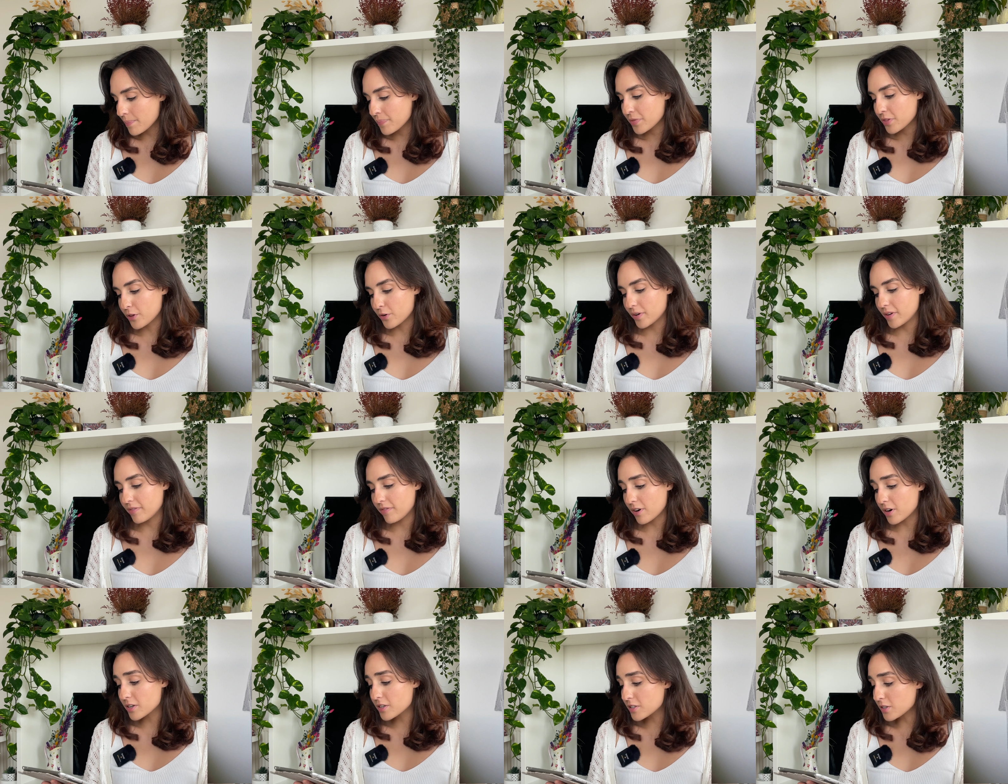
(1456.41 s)
the
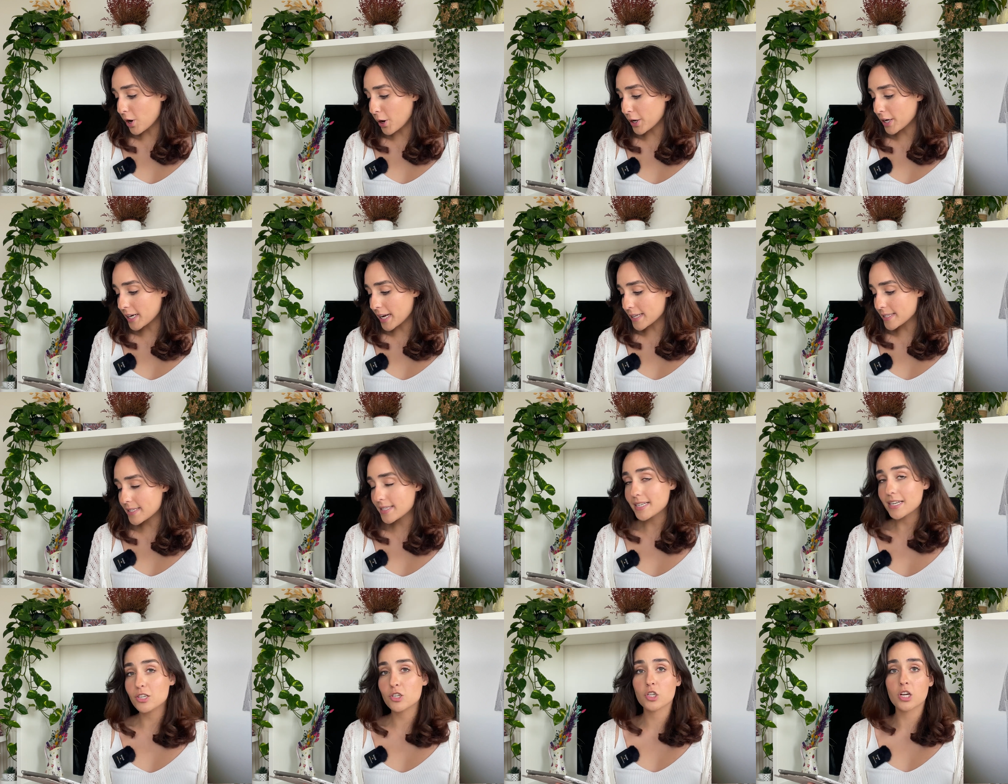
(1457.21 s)
reverse stockinette
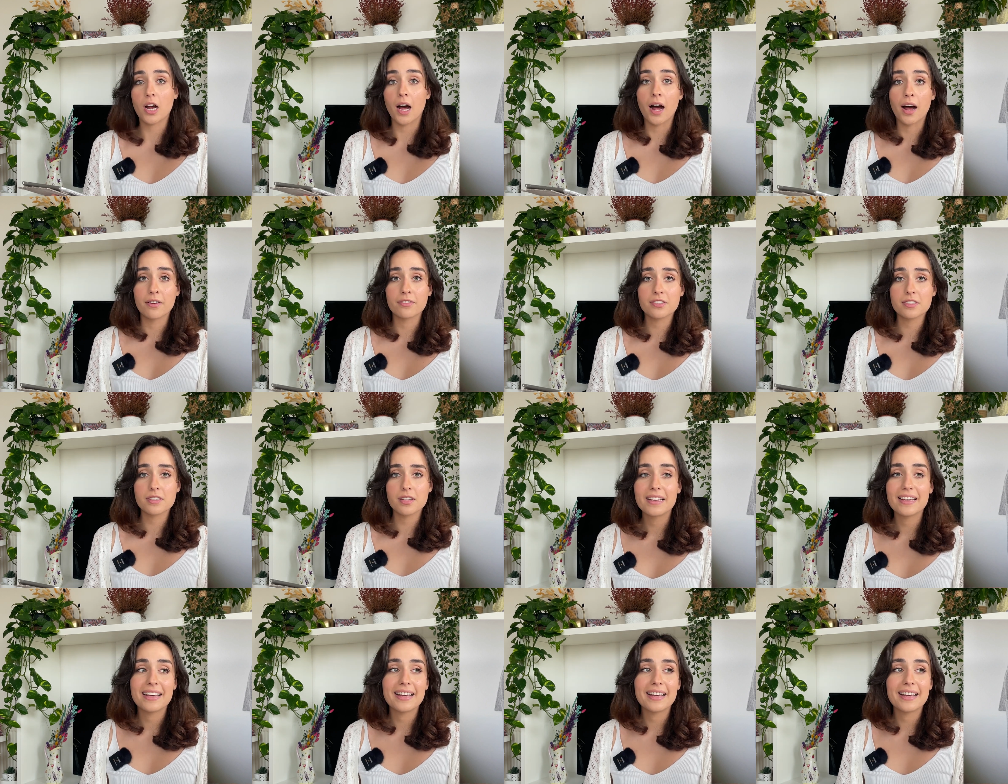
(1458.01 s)
stitch cuffs.